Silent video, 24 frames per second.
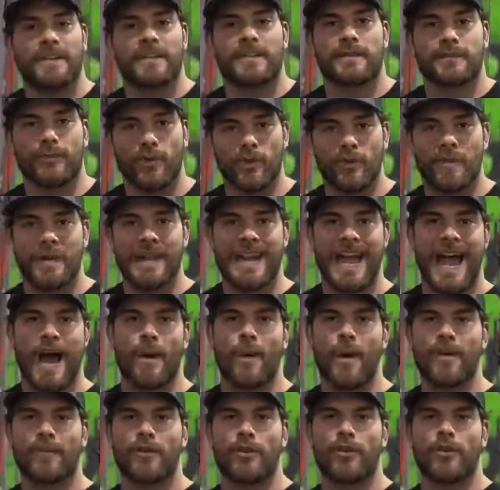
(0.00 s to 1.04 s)
this movement.
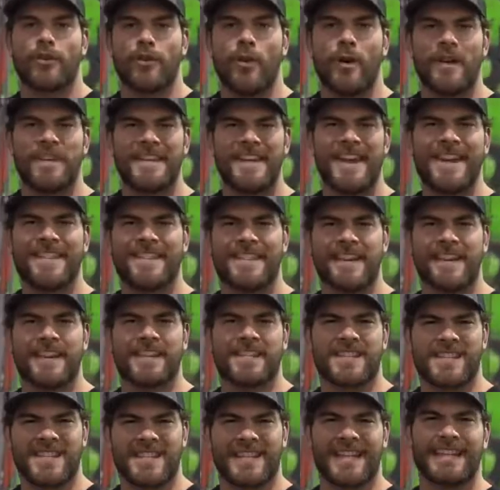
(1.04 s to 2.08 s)
However, the only thing I think
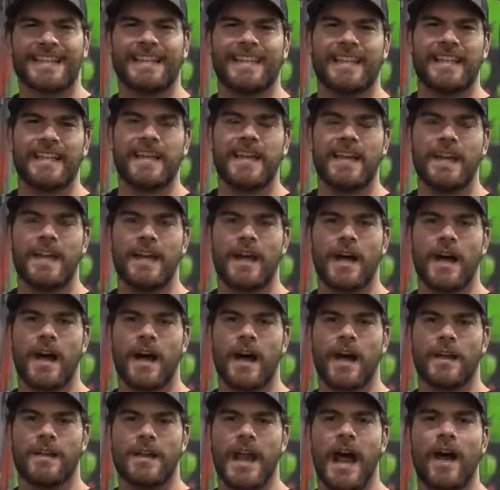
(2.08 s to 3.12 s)
is slightly
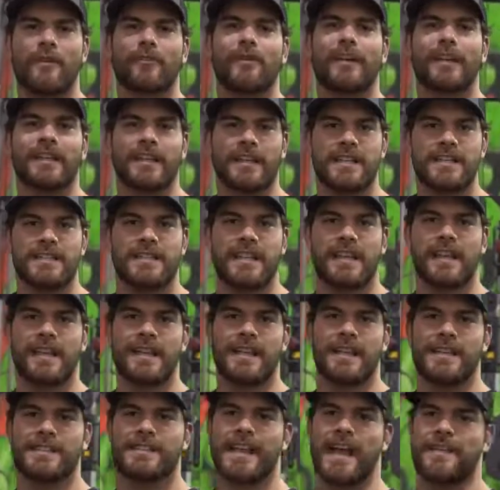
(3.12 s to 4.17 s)
not realistic
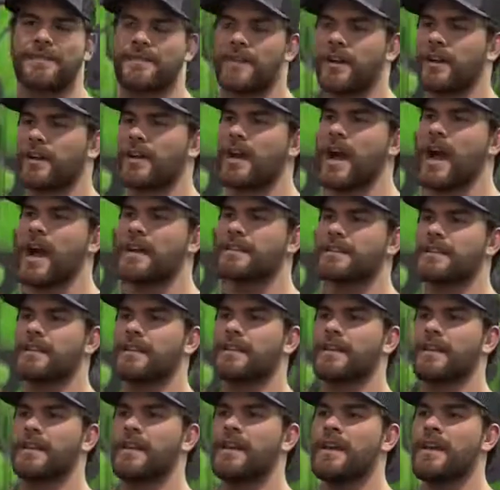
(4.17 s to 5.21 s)
is that they're
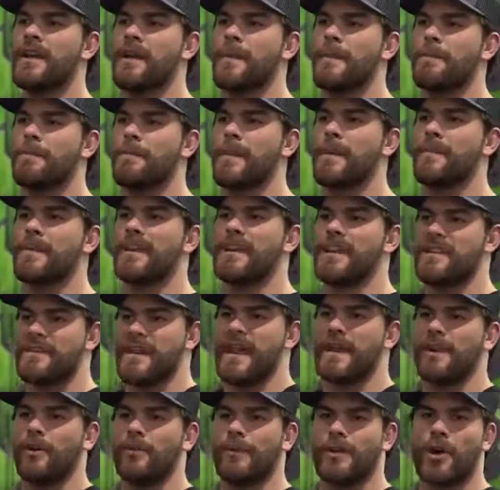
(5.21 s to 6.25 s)
constantly mimicking
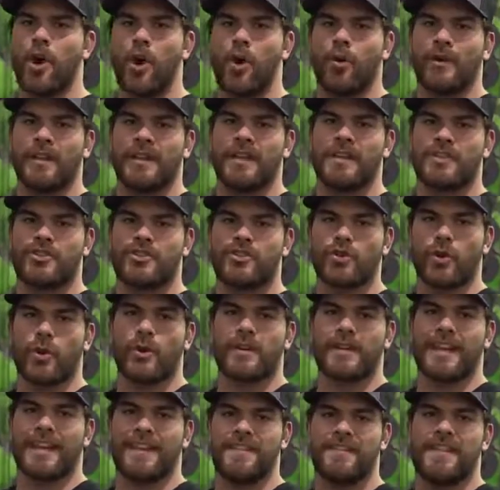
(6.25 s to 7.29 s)
that he'll be holding his
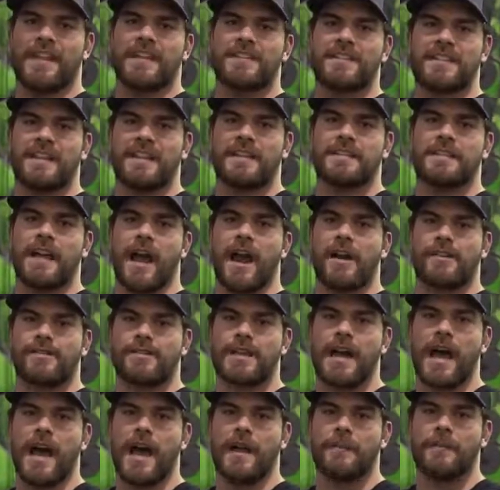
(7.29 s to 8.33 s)
sword like this the entire
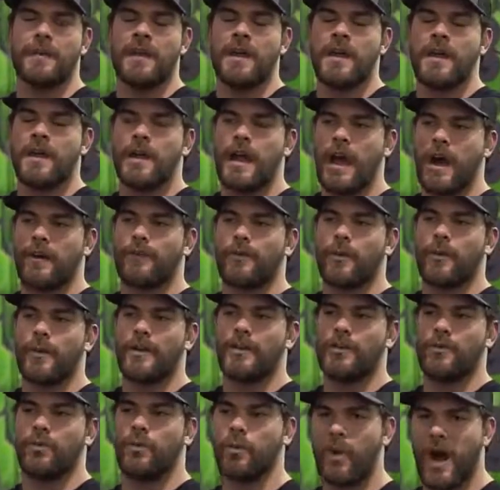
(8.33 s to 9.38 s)
time. However, when
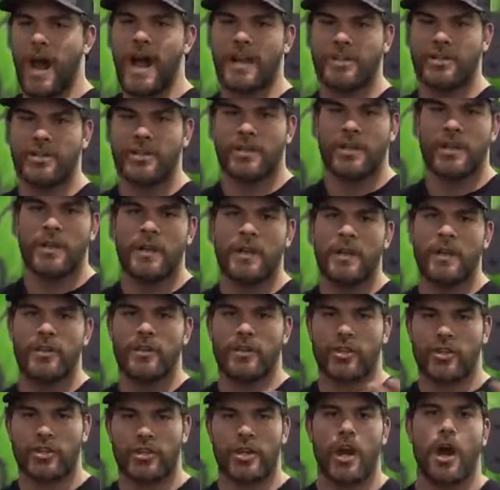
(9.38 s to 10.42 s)
you watch
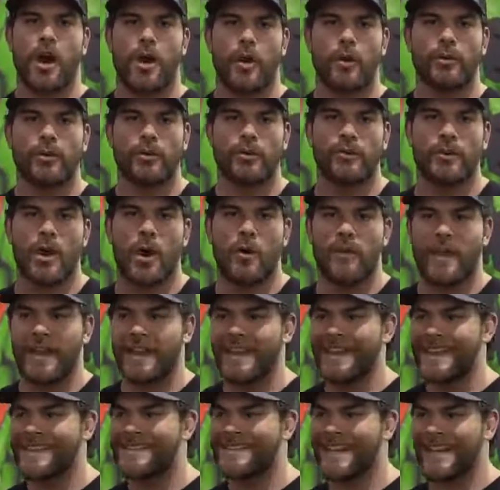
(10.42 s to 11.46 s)
the show, you know that
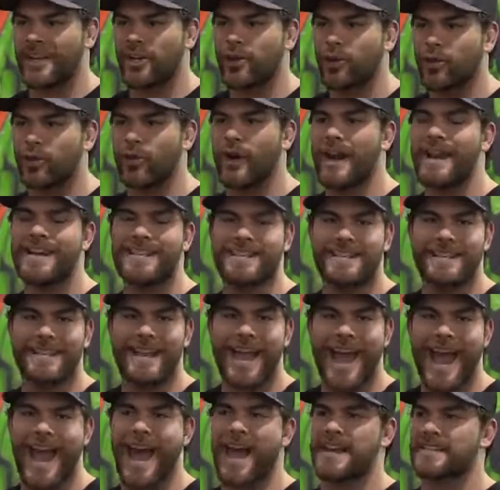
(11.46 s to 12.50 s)
he is a
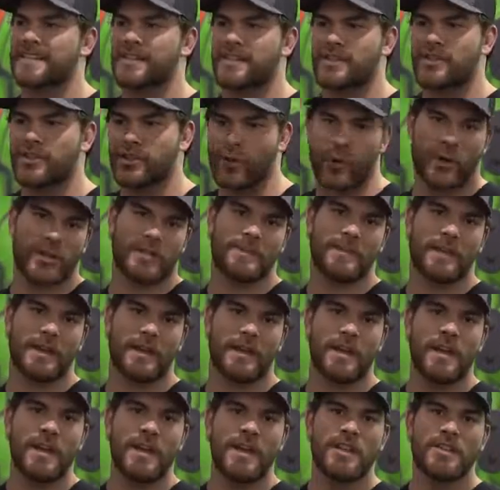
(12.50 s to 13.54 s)
crazy ass
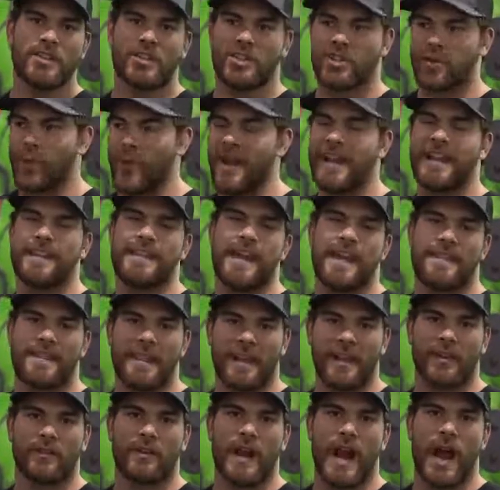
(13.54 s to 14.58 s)
swordsman swinging that
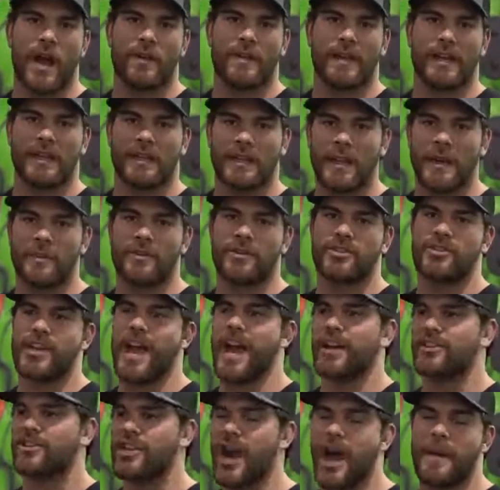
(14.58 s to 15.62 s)
thing around like a
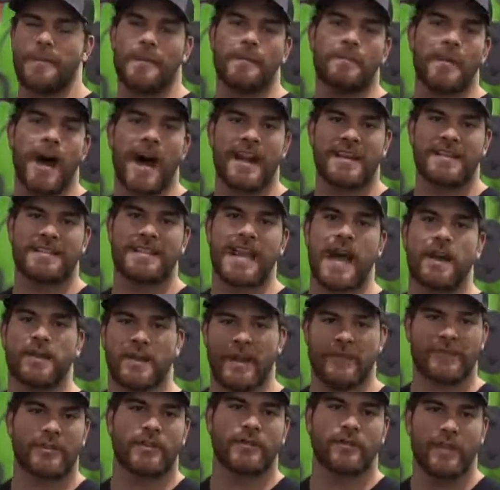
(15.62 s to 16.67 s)
lumberjack, chopping bodies down
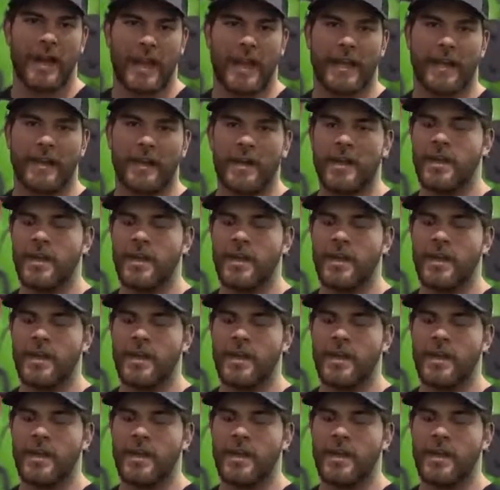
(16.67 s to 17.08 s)
left and right.